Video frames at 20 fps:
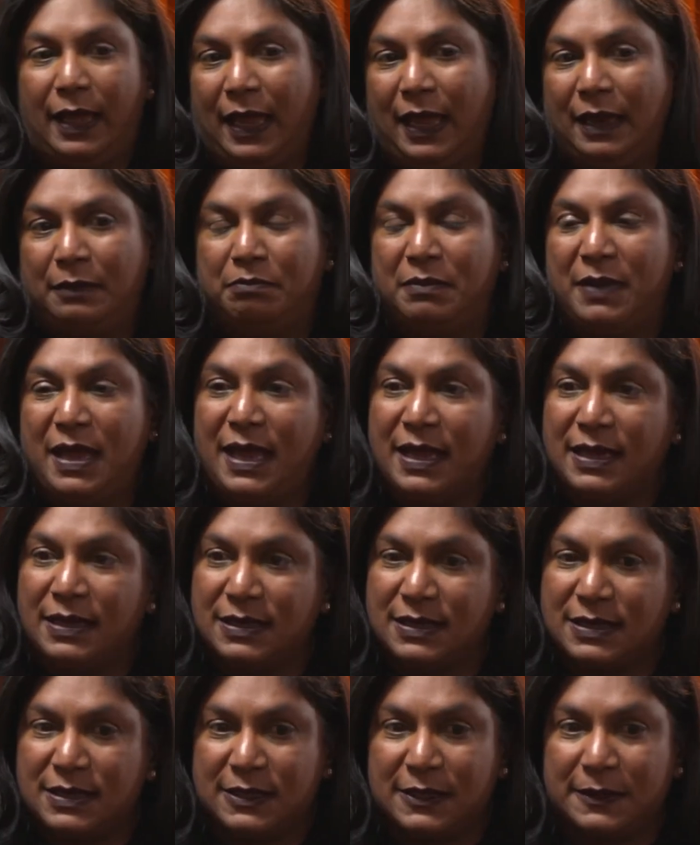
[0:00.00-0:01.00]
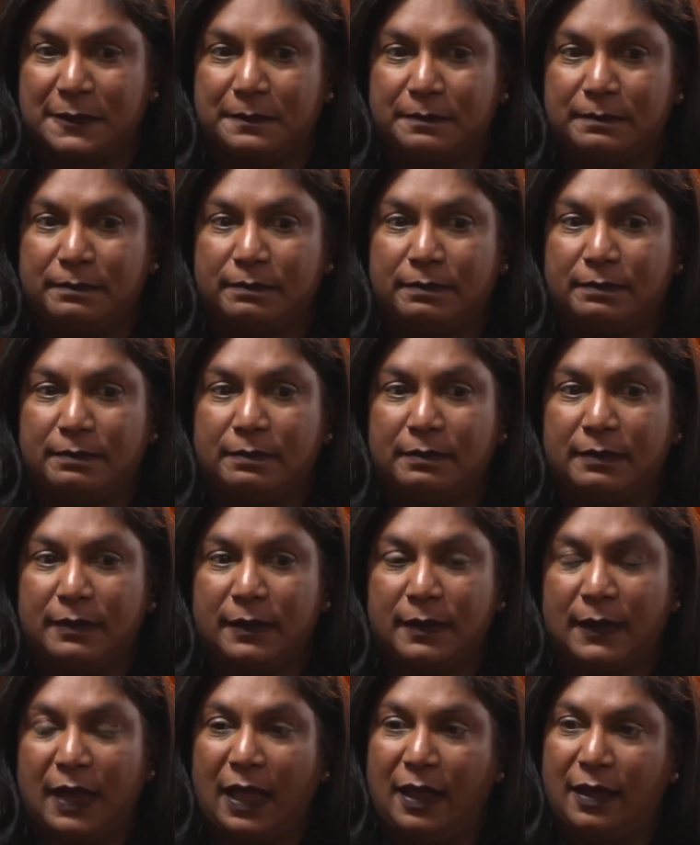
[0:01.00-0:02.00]
It means
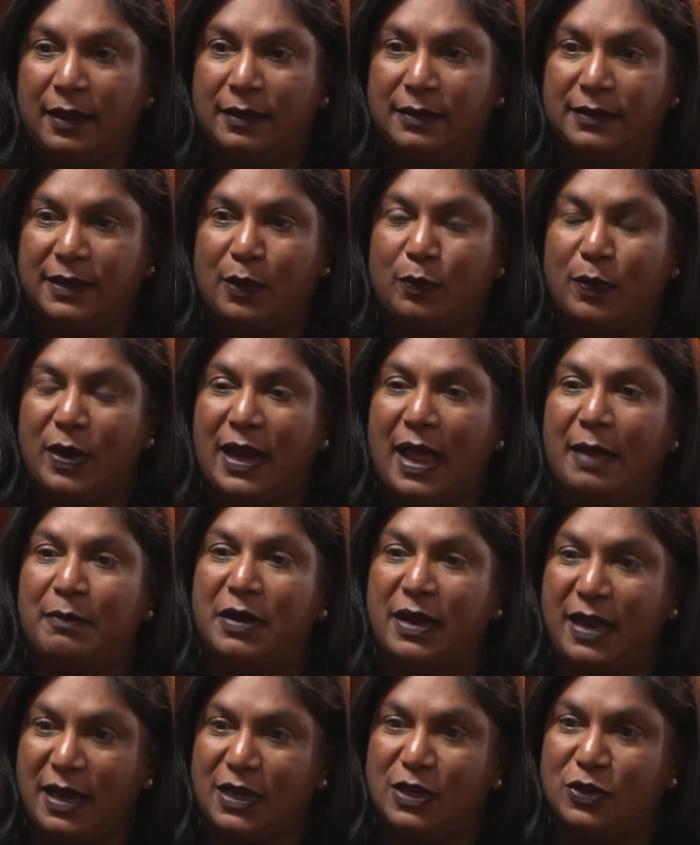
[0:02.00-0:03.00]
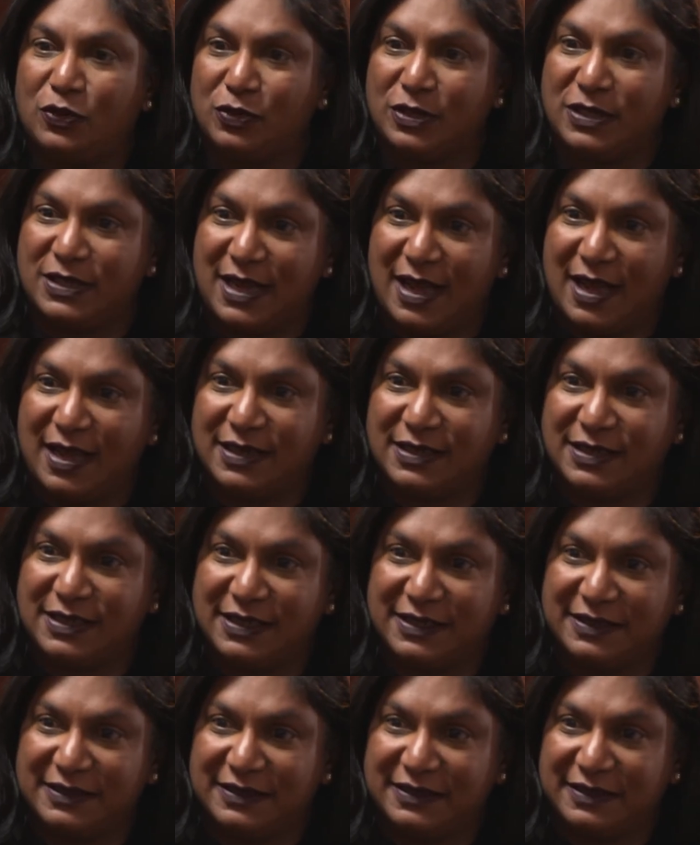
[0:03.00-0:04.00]
that when I'm ready to start,
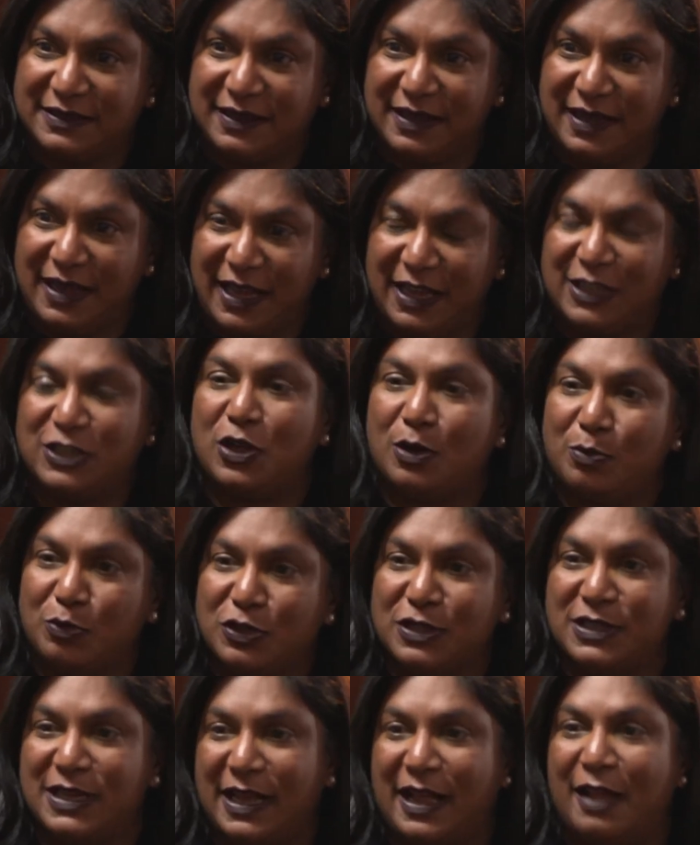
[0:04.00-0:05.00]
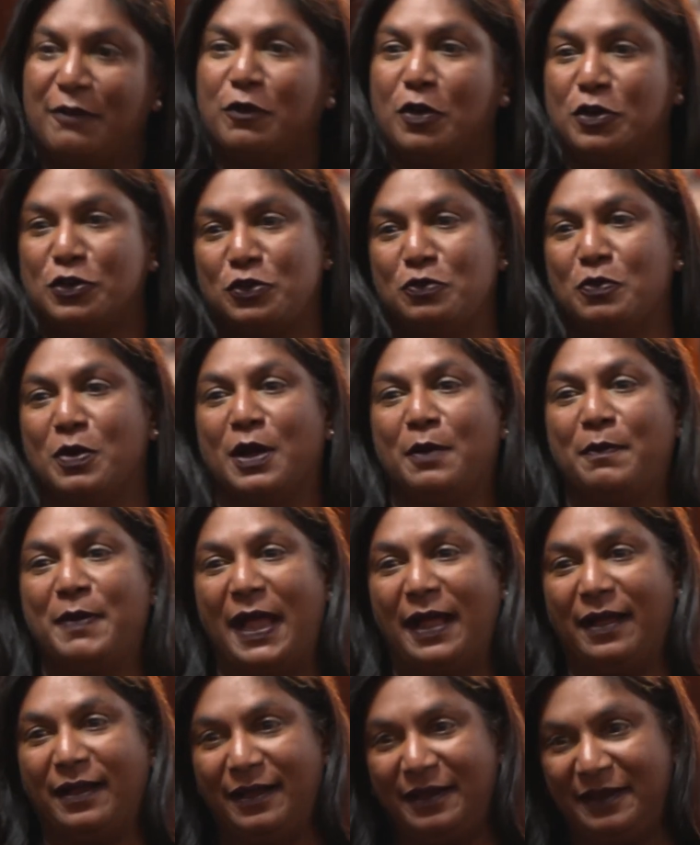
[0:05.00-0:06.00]
it's almost like I've got to work
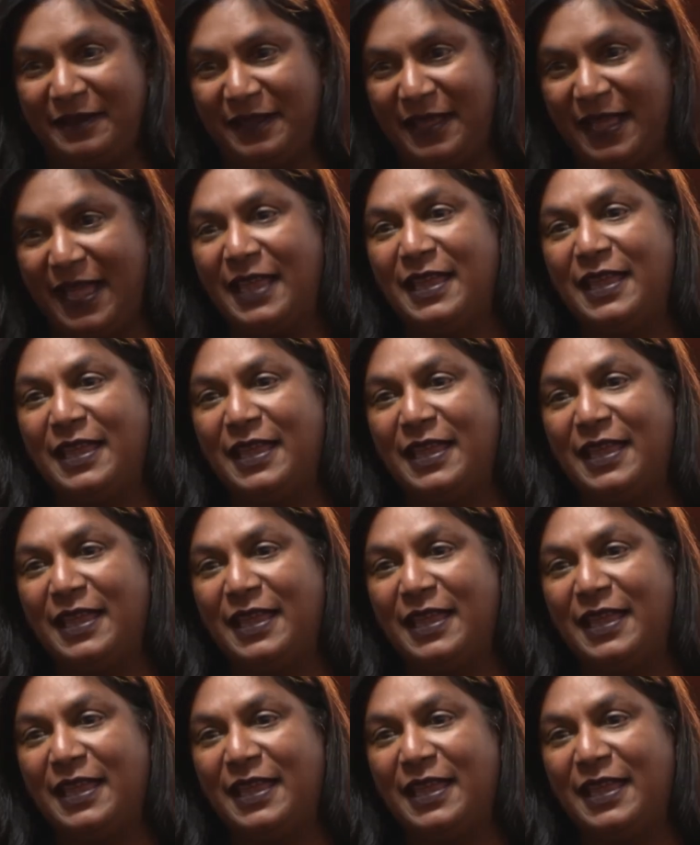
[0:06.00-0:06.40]
back a